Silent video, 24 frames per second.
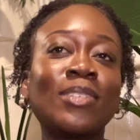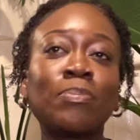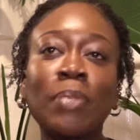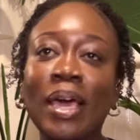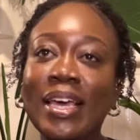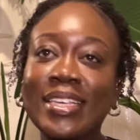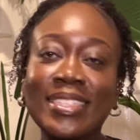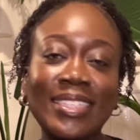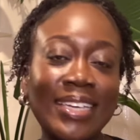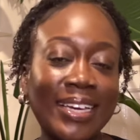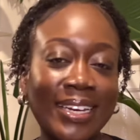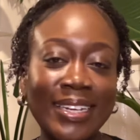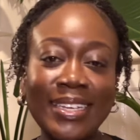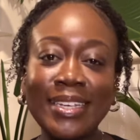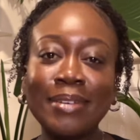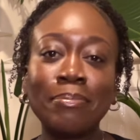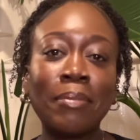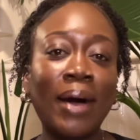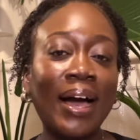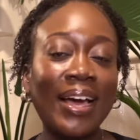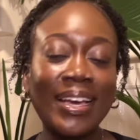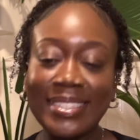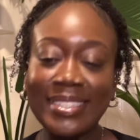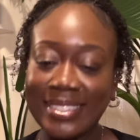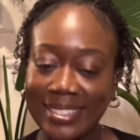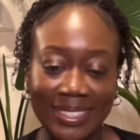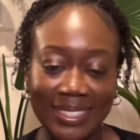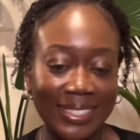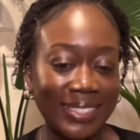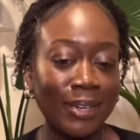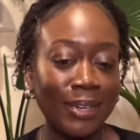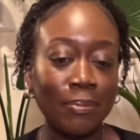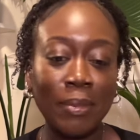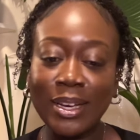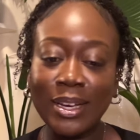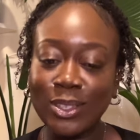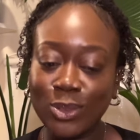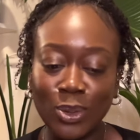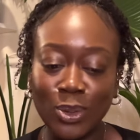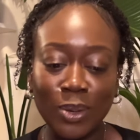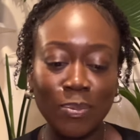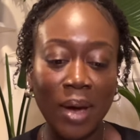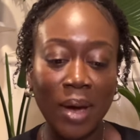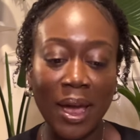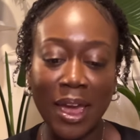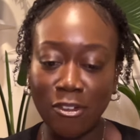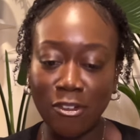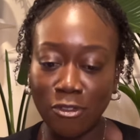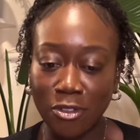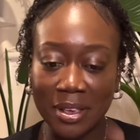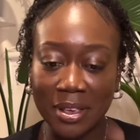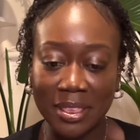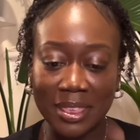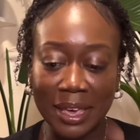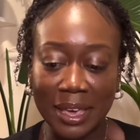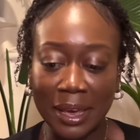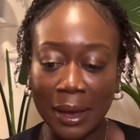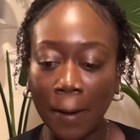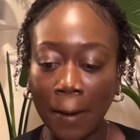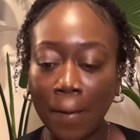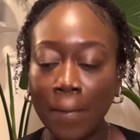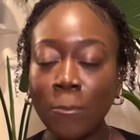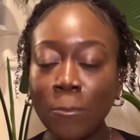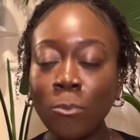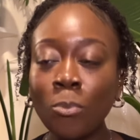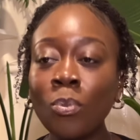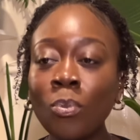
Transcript: basically my sister, my twin, my everything.